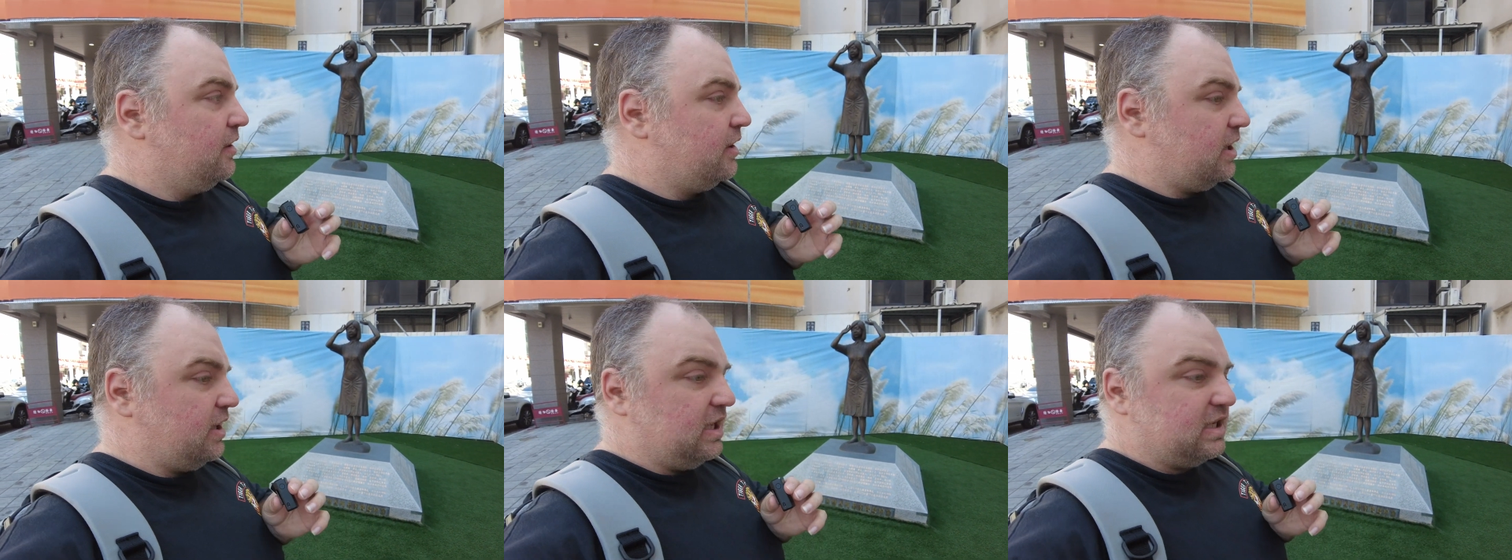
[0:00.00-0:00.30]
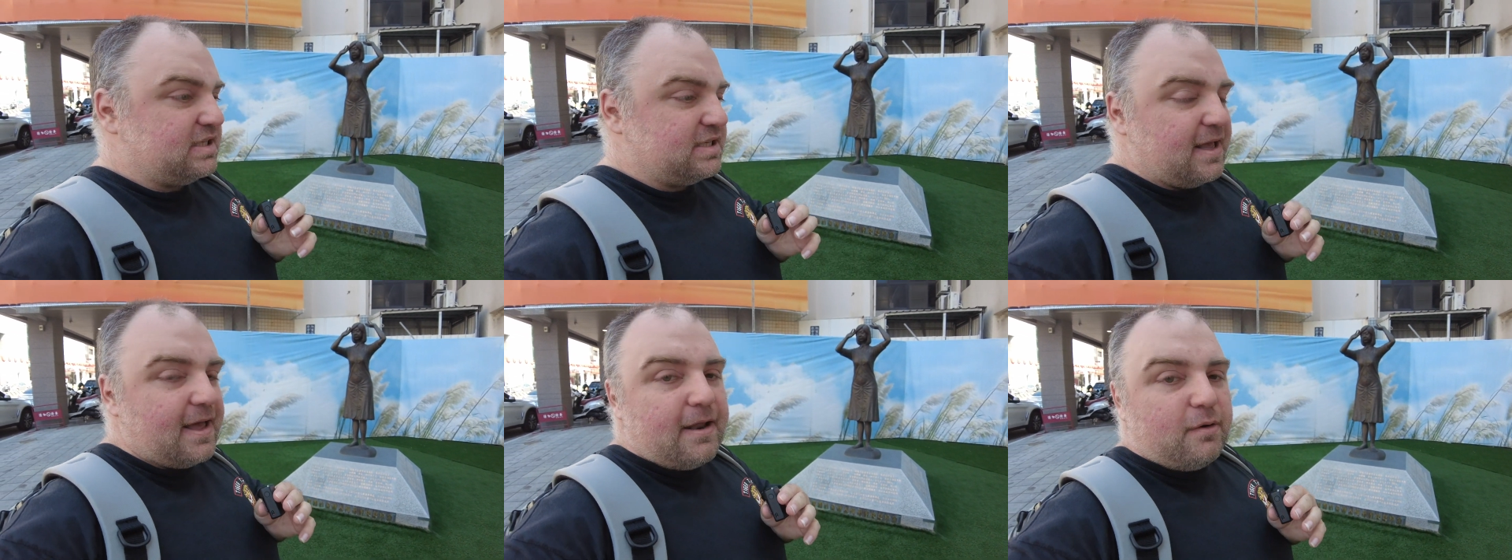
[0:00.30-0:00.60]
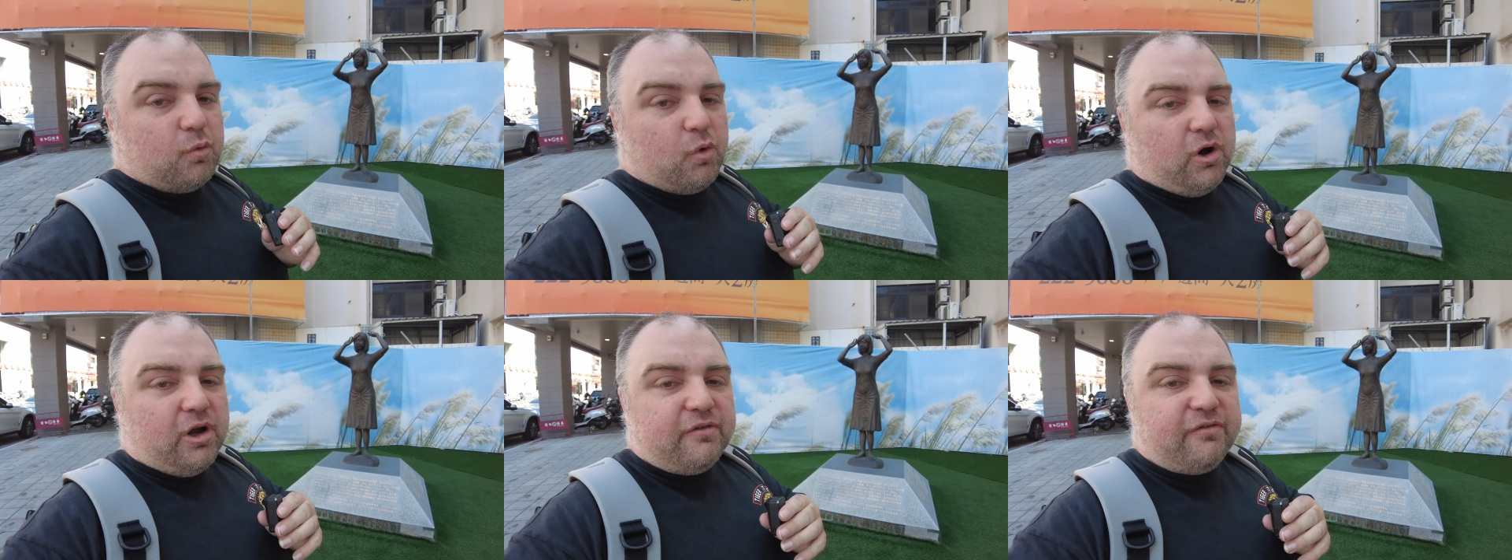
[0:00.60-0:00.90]
and it
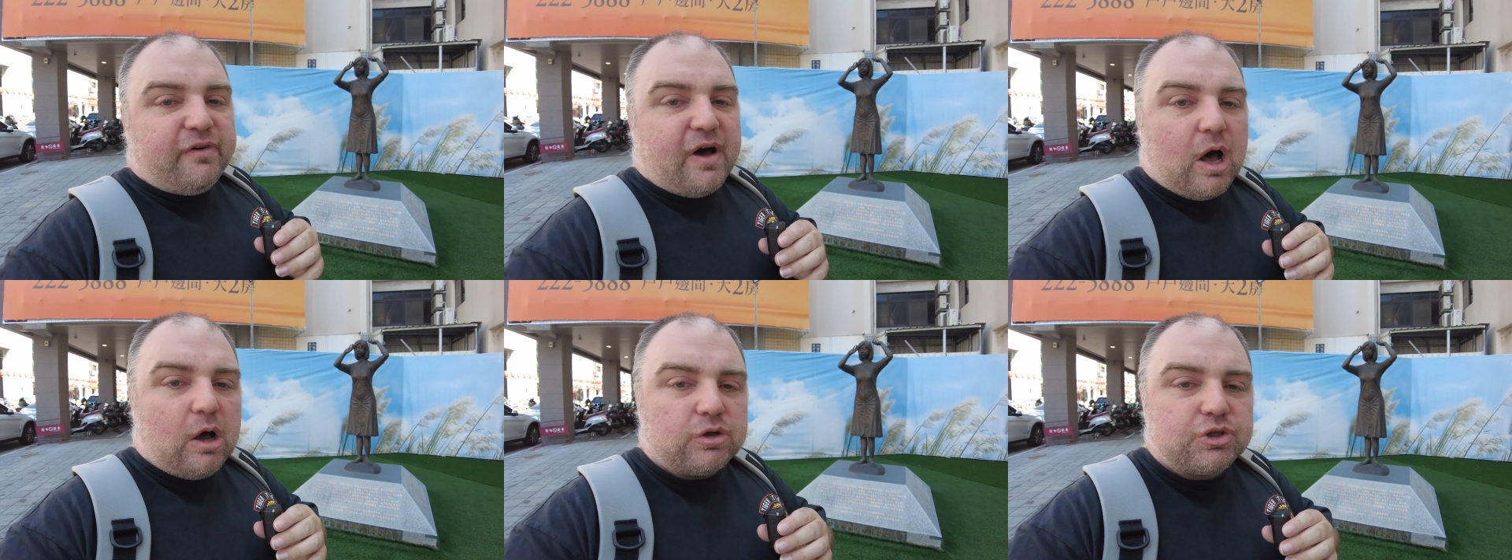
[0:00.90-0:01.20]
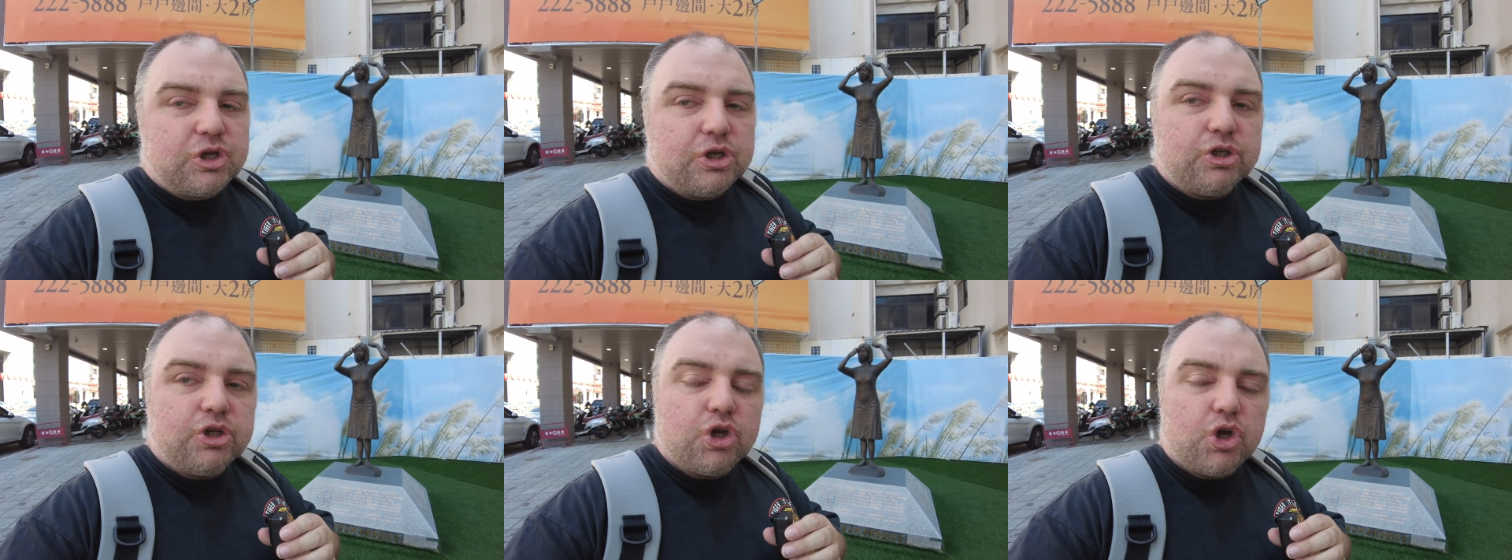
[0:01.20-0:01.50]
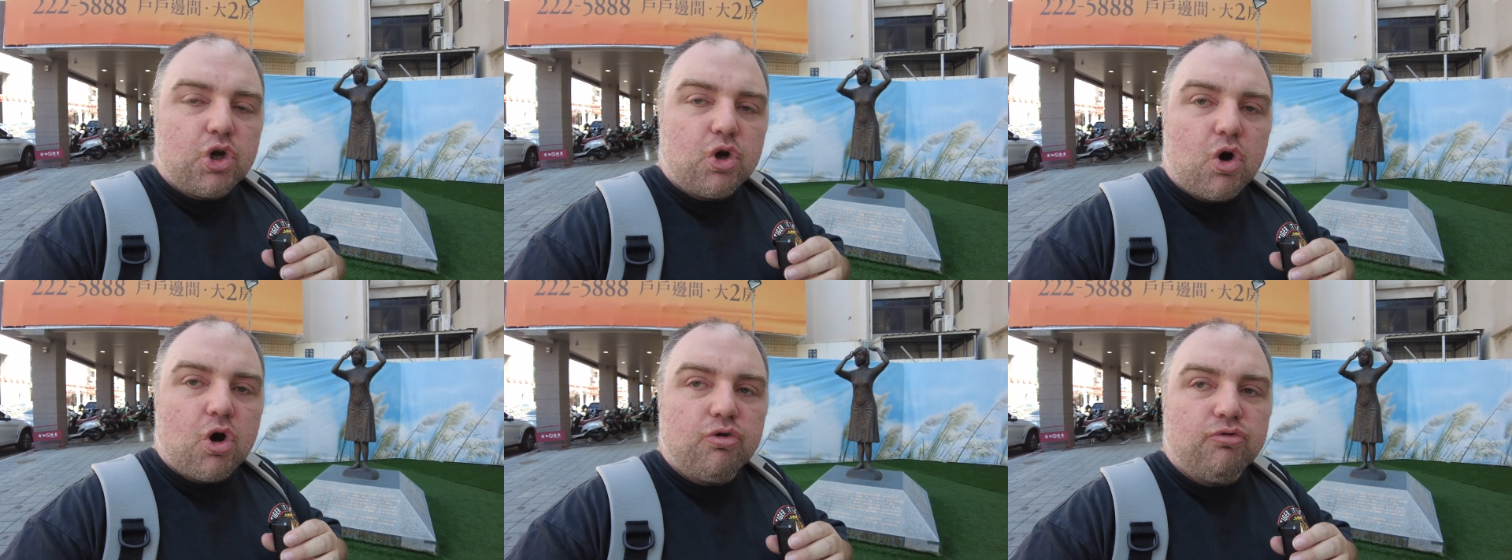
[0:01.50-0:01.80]
said
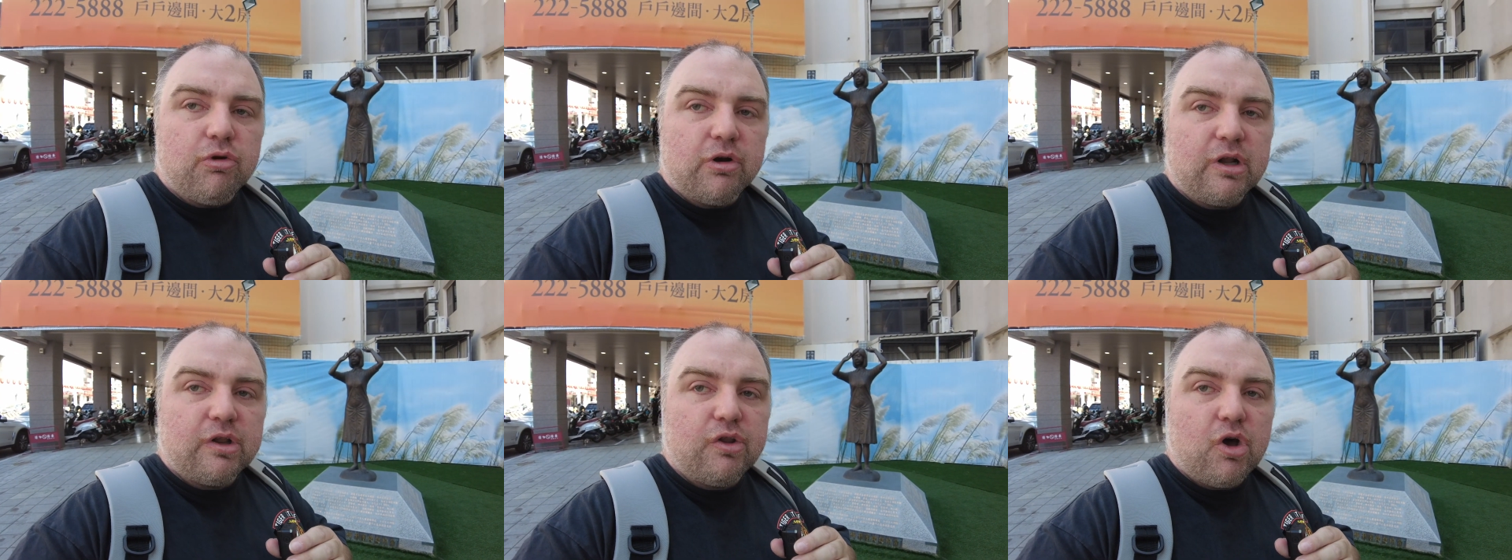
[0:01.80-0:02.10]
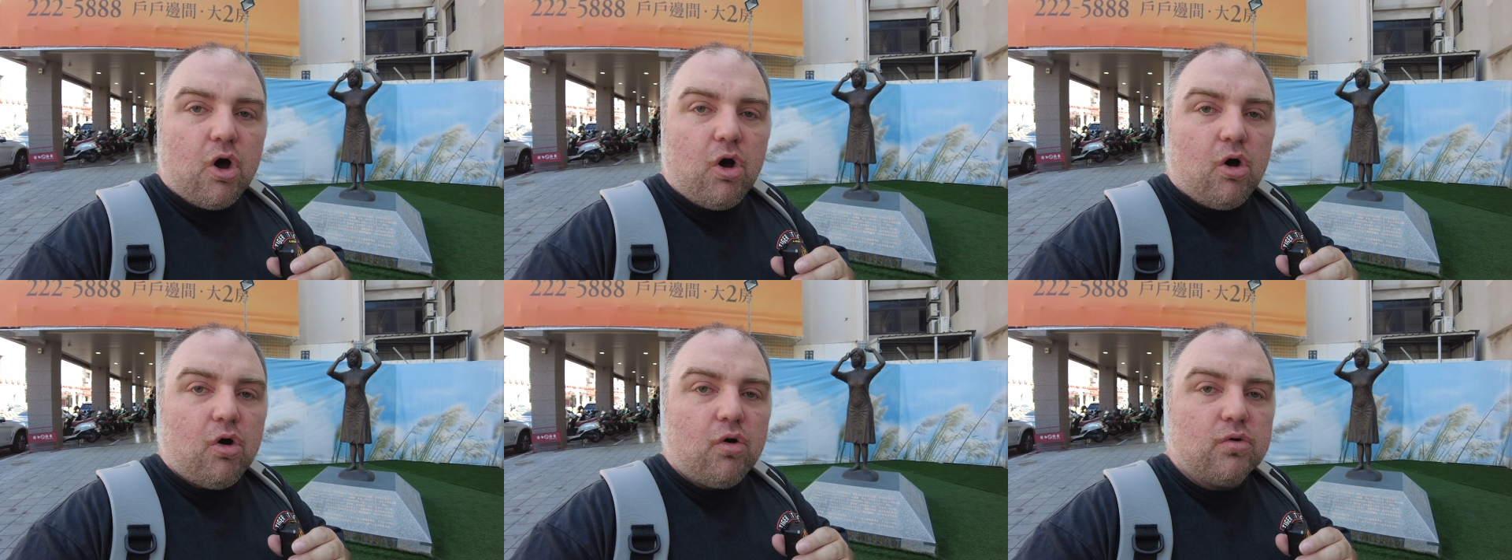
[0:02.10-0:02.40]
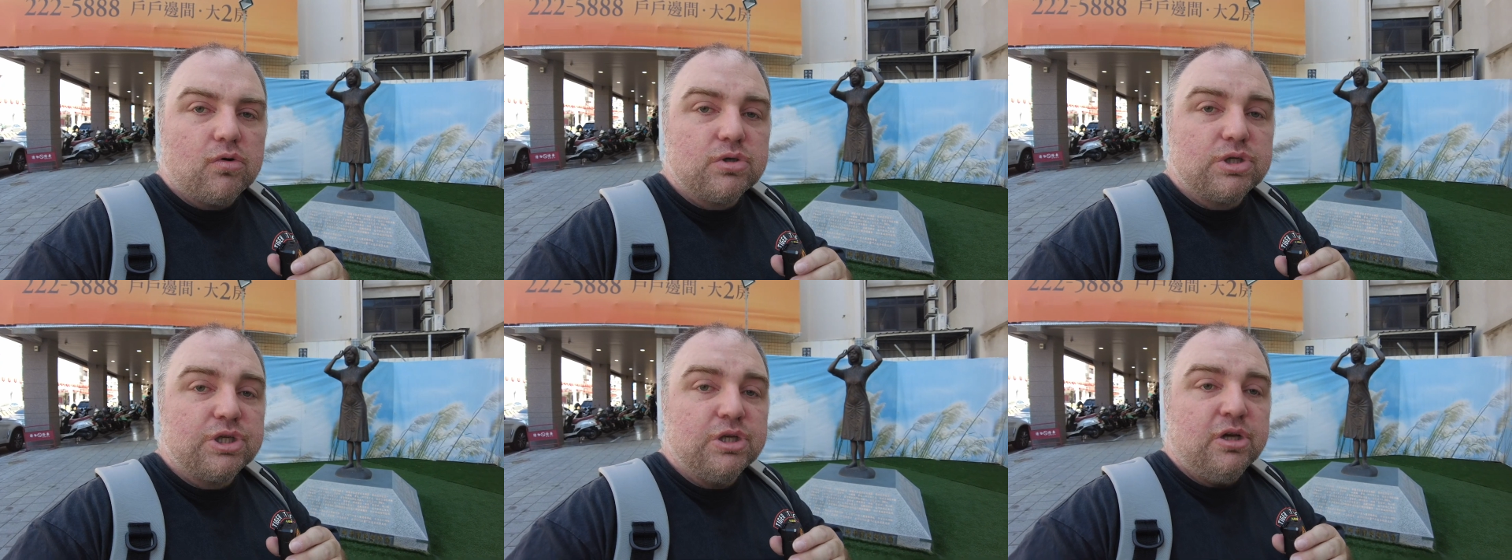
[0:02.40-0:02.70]
1,200 of
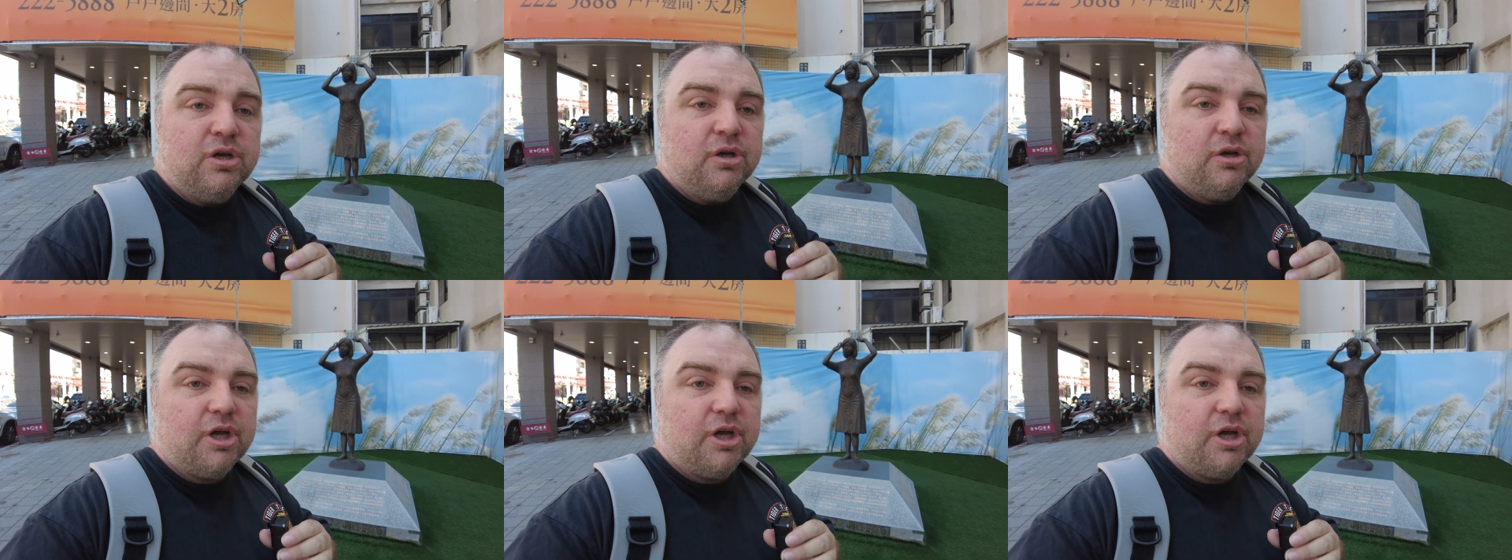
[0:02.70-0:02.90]
those